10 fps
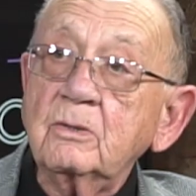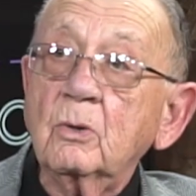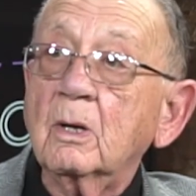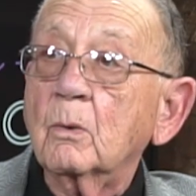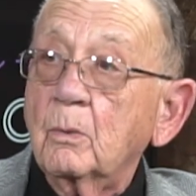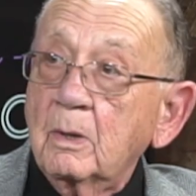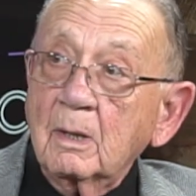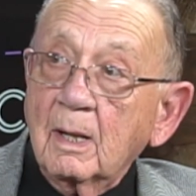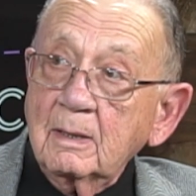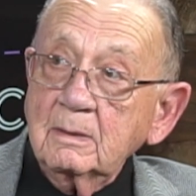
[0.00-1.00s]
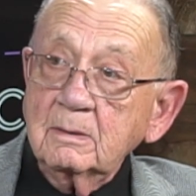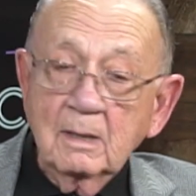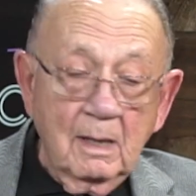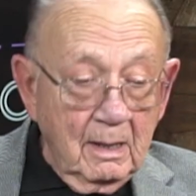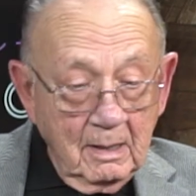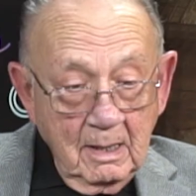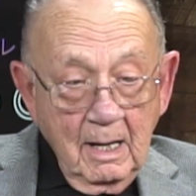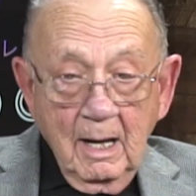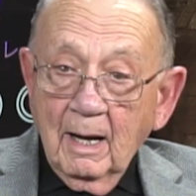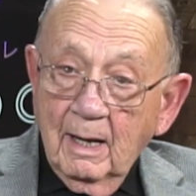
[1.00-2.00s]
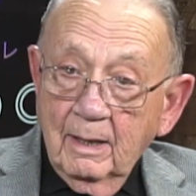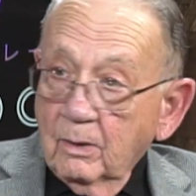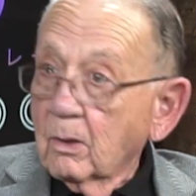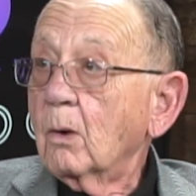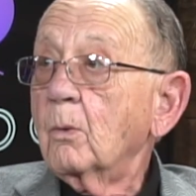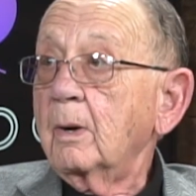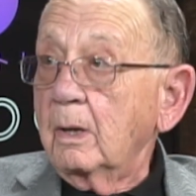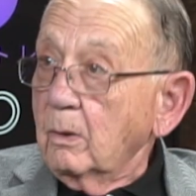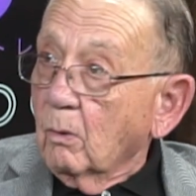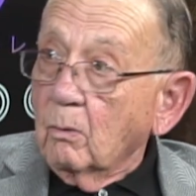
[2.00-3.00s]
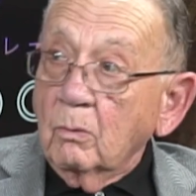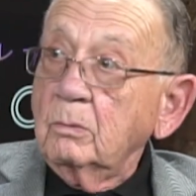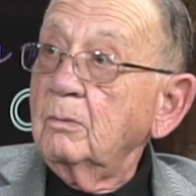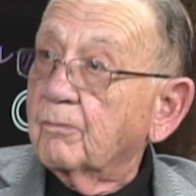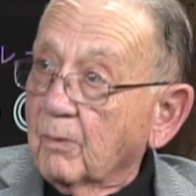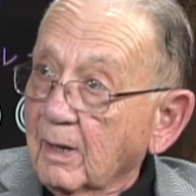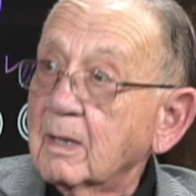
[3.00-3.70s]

you got to realize I had already known Frank